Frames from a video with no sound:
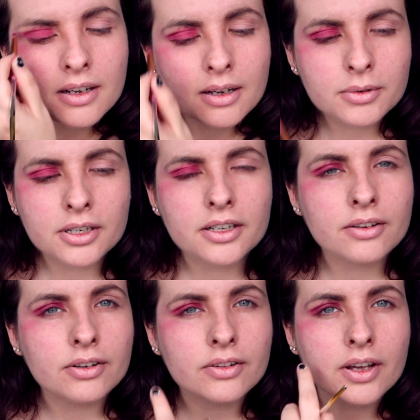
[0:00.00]
I'm gonna
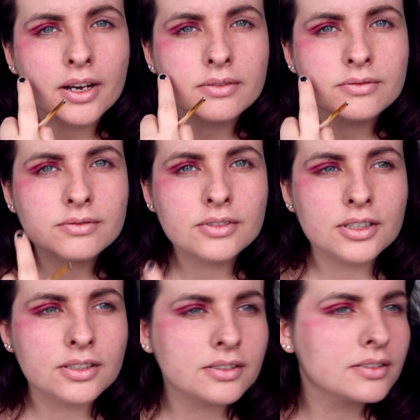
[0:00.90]
get rid of that
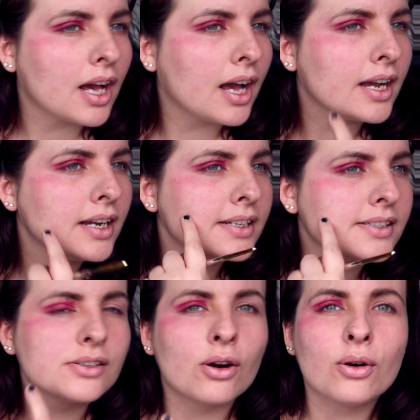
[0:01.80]
because that
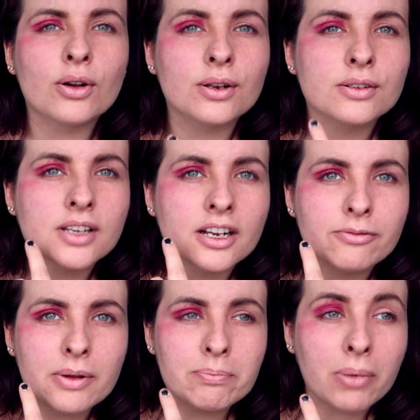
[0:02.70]
is not, it looks like
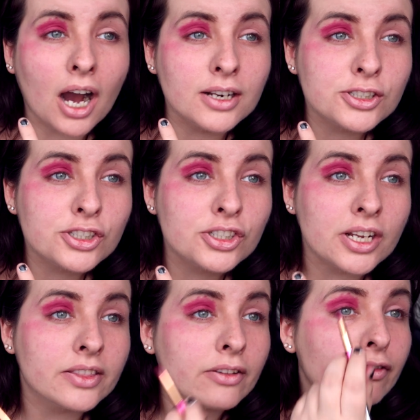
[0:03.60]
I've been punched
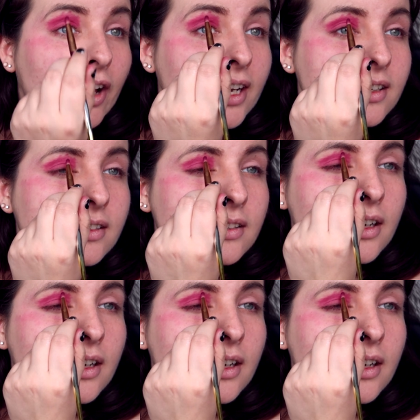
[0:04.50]
in the face.